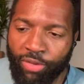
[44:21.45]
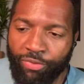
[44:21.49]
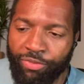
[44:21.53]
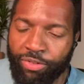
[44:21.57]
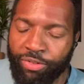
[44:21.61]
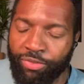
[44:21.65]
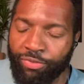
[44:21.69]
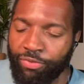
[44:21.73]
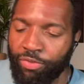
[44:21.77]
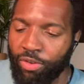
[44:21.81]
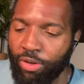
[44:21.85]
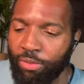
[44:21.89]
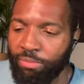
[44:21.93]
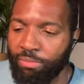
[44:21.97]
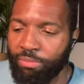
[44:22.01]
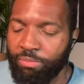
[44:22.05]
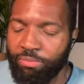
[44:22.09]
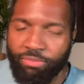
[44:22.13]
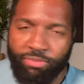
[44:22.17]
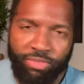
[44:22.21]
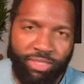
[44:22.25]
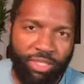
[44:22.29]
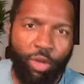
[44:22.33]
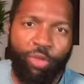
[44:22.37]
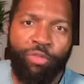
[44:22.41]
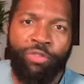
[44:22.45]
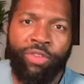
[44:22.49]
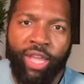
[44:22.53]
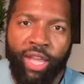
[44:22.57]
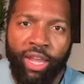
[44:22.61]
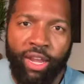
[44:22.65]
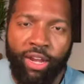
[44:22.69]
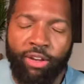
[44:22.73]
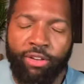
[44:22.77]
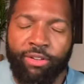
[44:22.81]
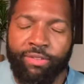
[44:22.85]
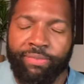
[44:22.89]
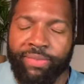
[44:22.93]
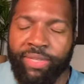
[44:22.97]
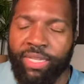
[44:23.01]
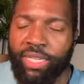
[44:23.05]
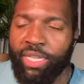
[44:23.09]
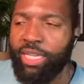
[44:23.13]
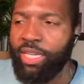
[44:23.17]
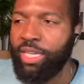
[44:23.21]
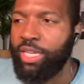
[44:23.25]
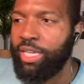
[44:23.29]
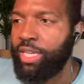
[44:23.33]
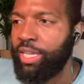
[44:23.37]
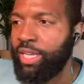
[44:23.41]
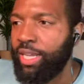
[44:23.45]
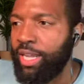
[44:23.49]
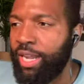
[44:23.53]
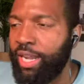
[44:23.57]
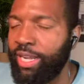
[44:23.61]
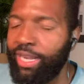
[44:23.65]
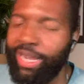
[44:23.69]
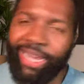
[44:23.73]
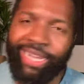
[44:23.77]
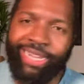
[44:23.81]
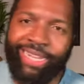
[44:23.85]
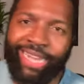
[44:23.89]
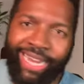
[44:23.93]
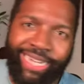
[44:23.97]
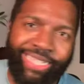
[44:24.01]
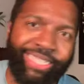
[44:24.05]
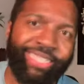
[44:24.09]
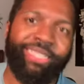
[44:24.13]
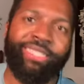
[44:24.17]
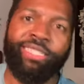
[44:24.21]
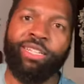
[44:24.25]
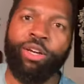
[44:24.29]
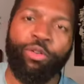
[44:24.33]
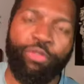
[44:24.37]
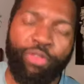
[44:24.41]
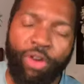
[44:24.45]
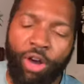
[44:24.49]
and I engage in self-harm, which is watching cable news.